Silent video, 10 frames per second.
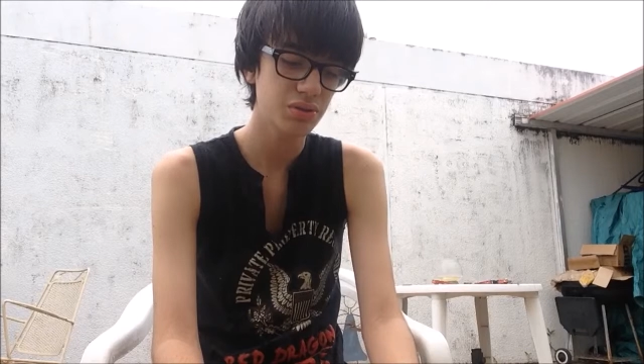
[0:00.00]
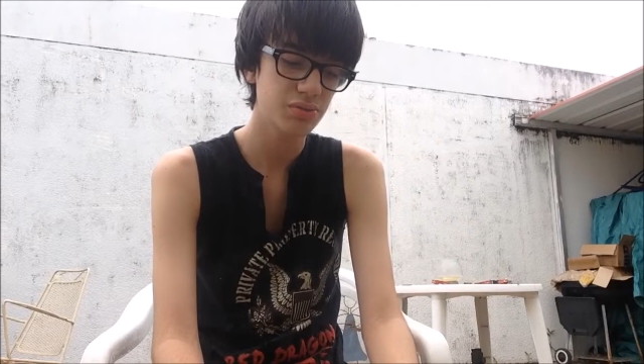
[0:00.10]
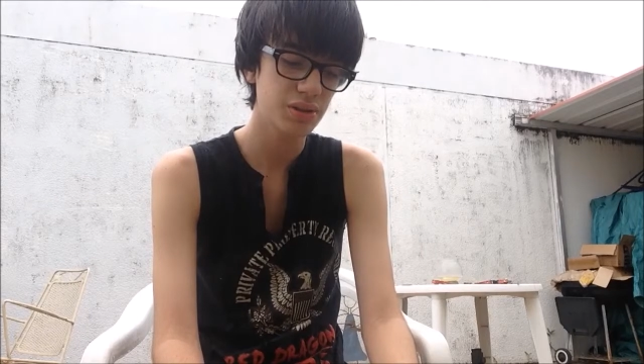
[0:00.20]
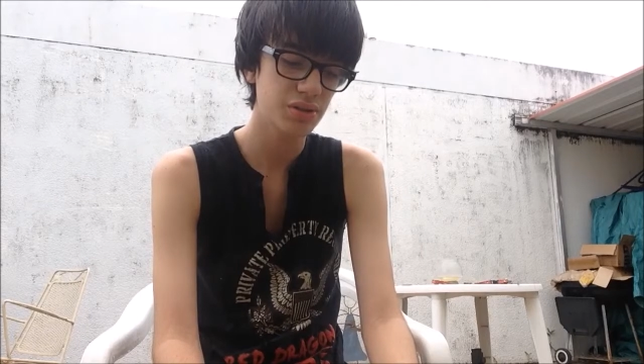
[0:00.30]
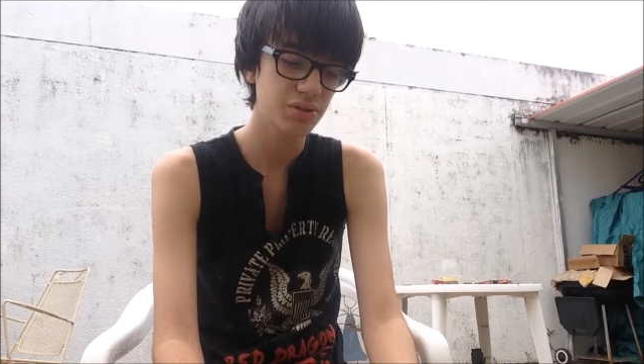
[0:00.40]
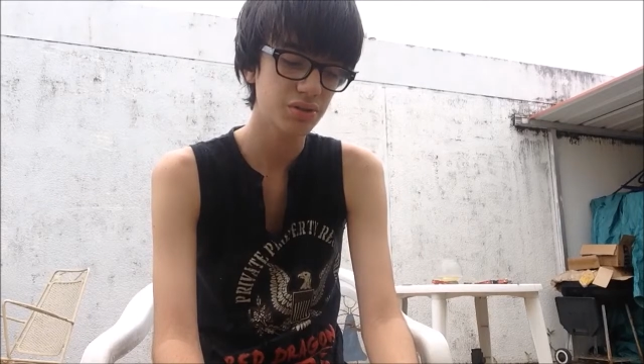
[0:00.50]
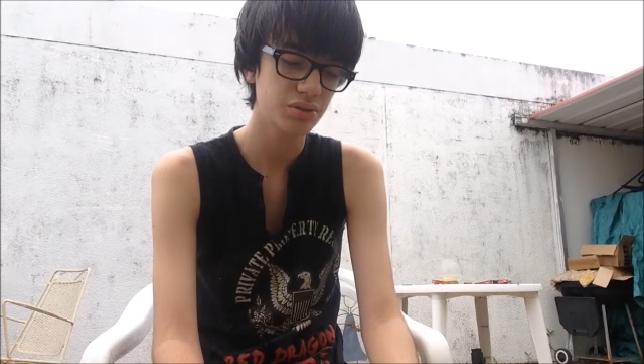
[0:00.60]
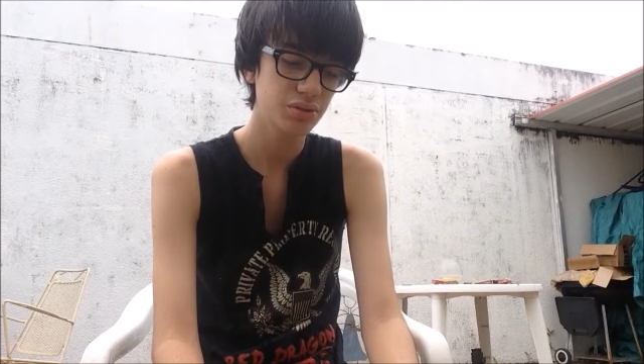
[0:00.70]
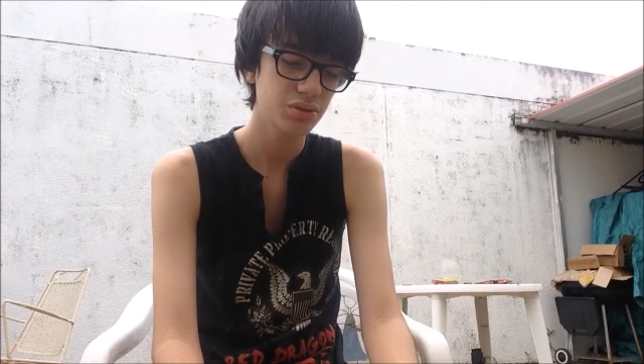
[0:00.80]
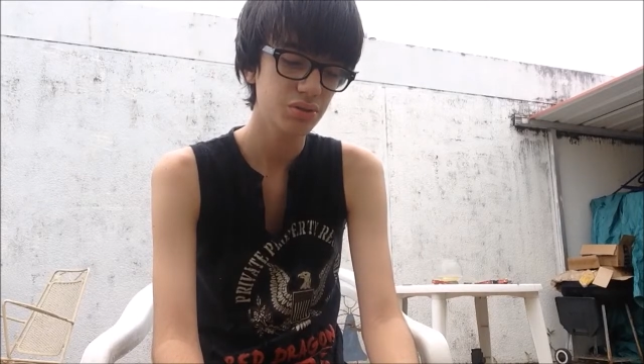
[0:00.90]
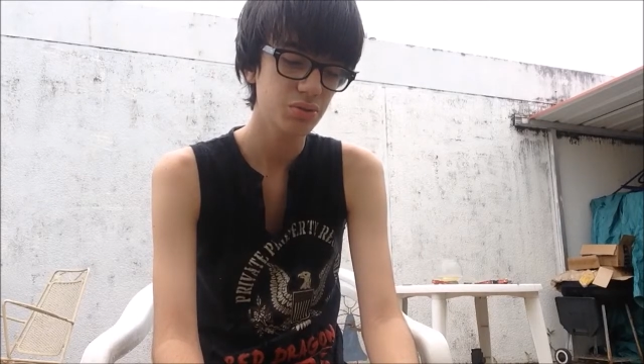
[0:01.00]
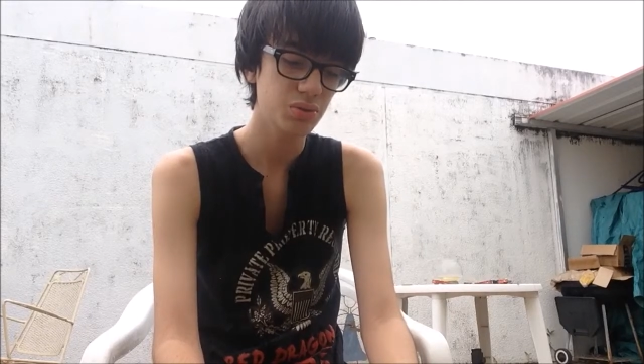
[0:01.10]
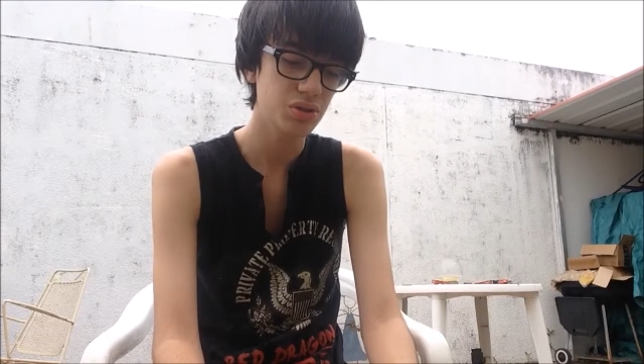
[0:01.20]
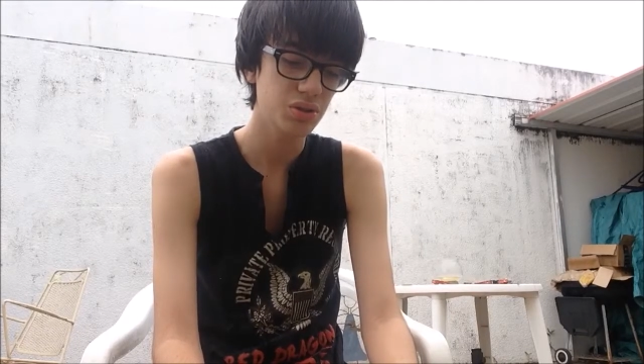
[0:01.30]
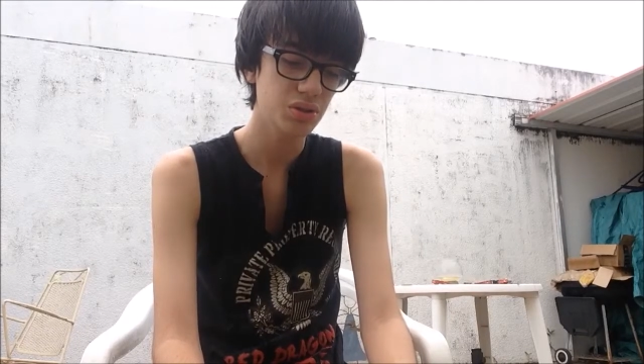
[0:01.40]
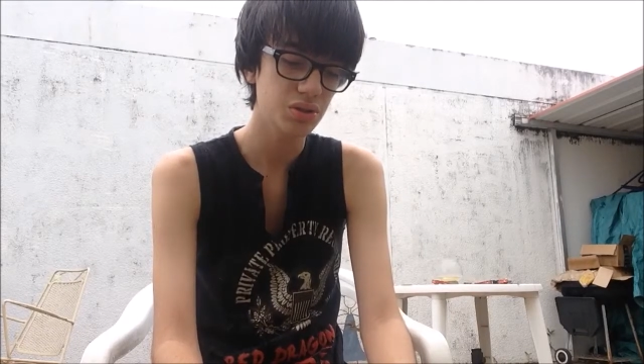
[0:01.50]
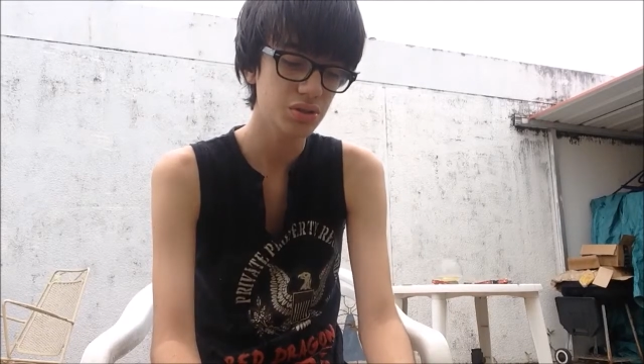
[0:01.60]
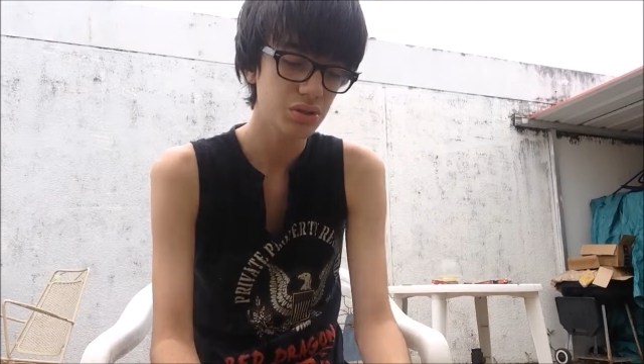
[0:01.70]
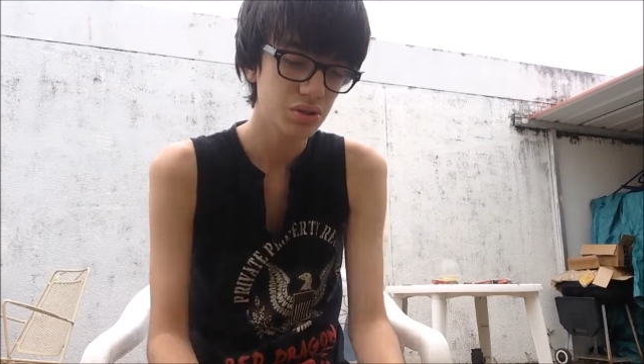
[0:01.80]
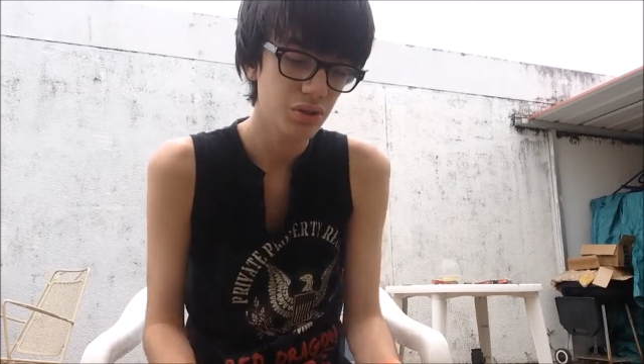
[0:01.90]
special, who was the
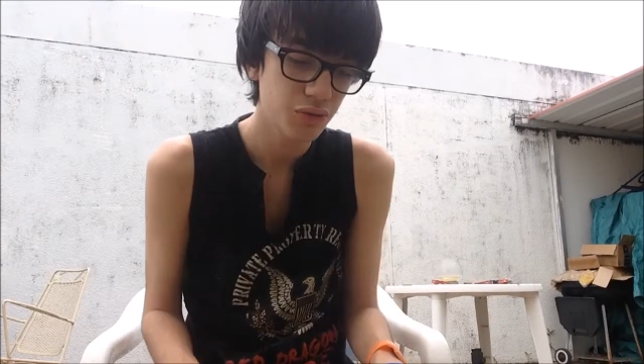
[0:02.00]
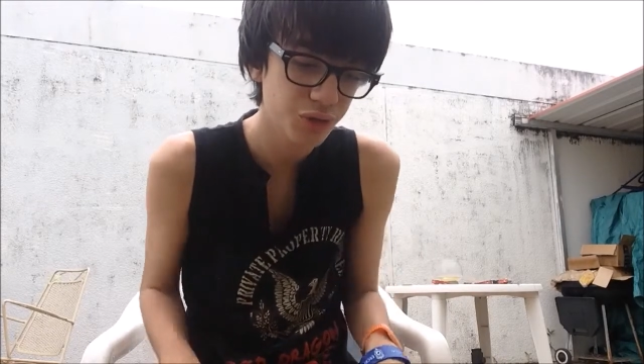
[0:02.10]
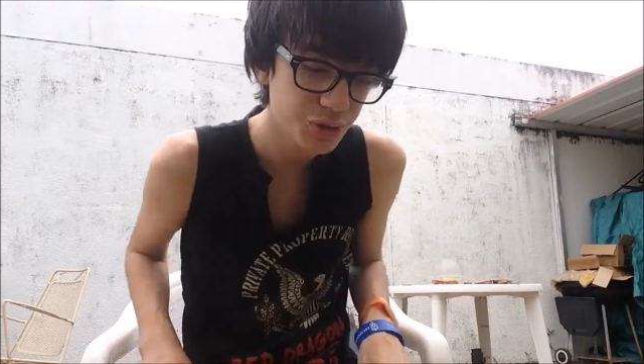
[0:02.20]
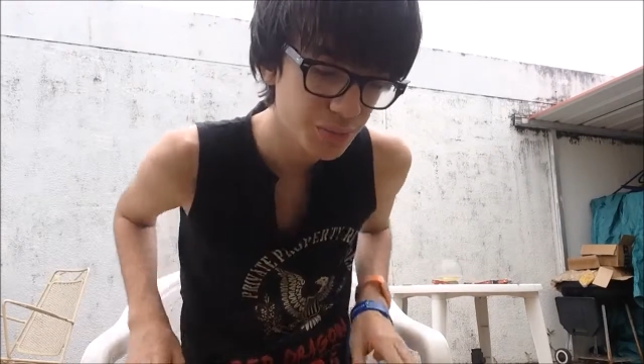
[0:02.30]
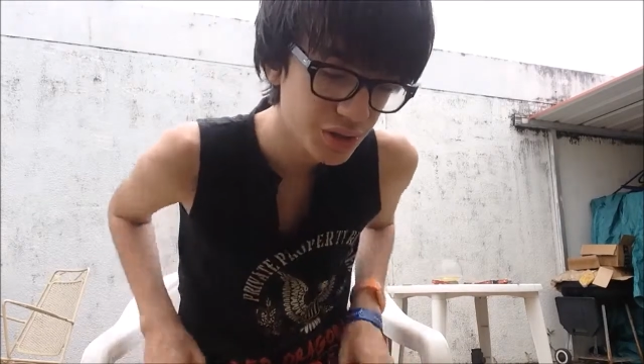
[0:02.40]
first